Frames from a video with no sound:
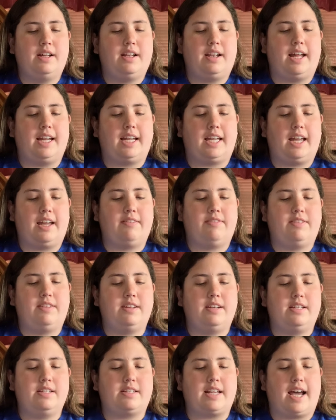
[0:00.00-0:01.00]
like if
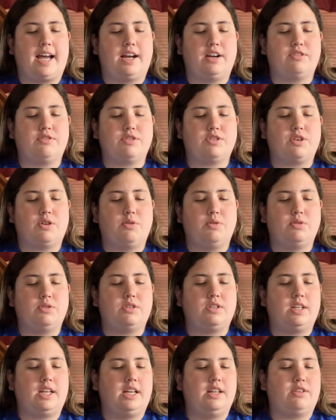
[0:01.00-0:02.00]
the desired
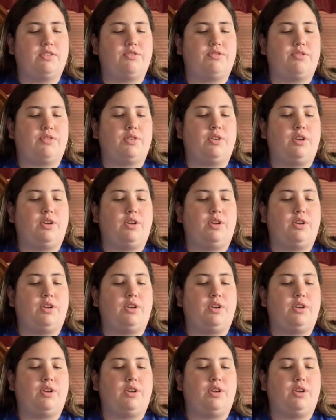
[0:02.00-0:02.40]
results is for